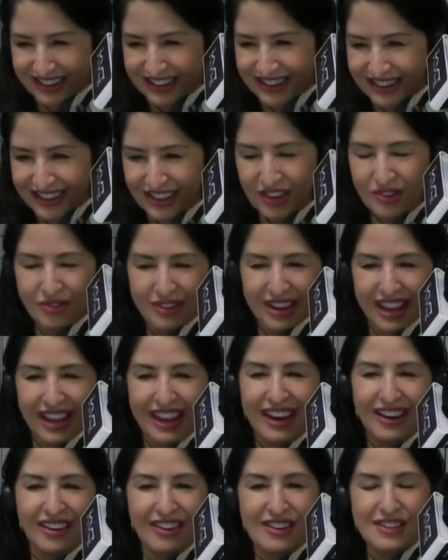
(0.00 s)
Yeah. Like, who
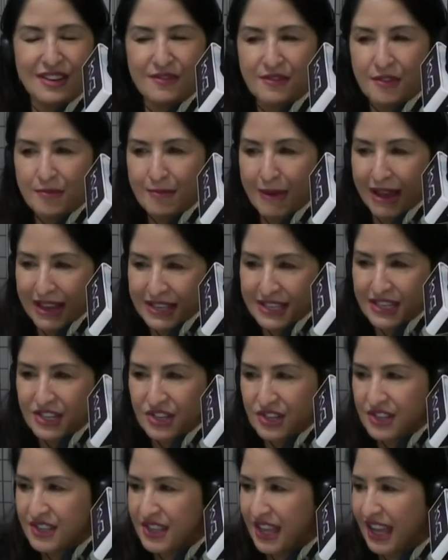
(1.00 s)
cares? If the message
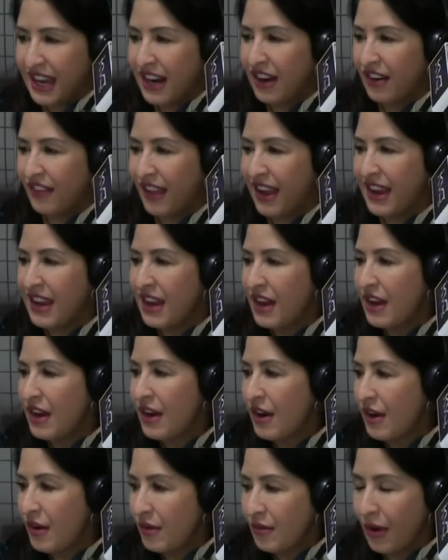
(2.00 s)
is there and they
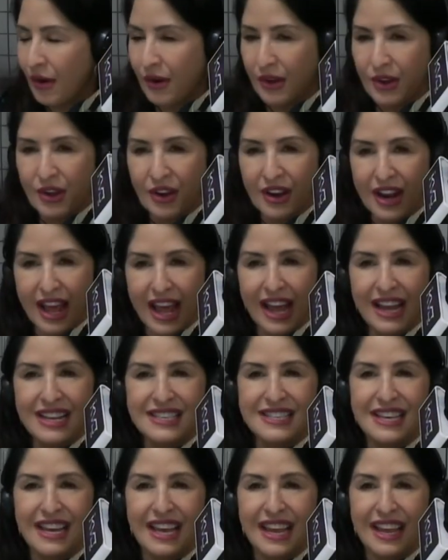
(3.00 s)
wrote a good
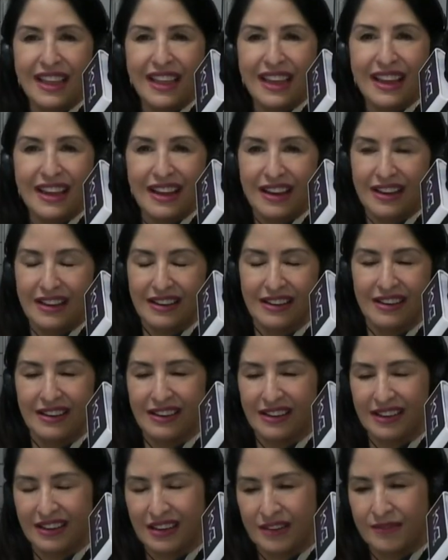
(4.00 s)
essay, like,
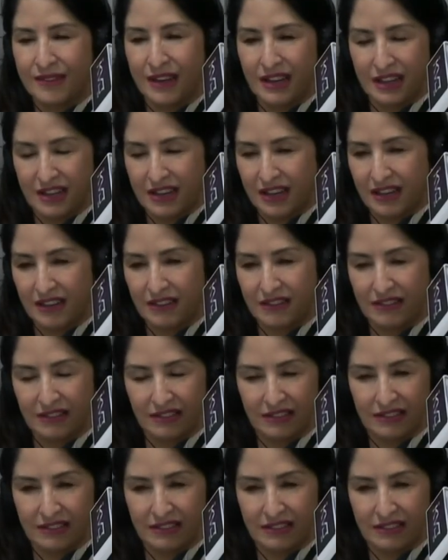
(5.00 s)
I'm not counting.